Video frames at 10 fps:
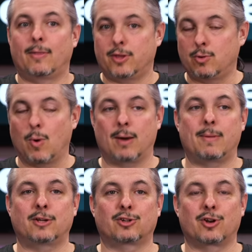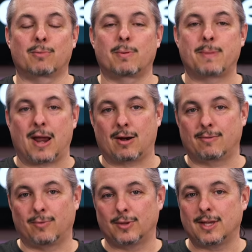You want to make sure you're prepared
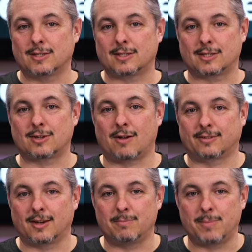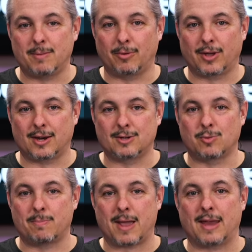for these. This is often people get into
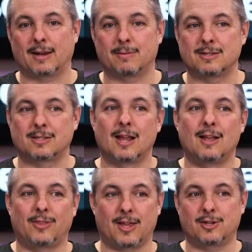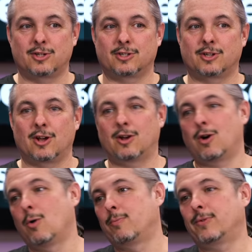a panic because they just
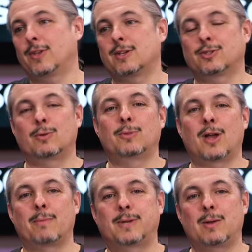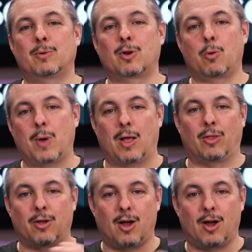hopefully assume the update will go well.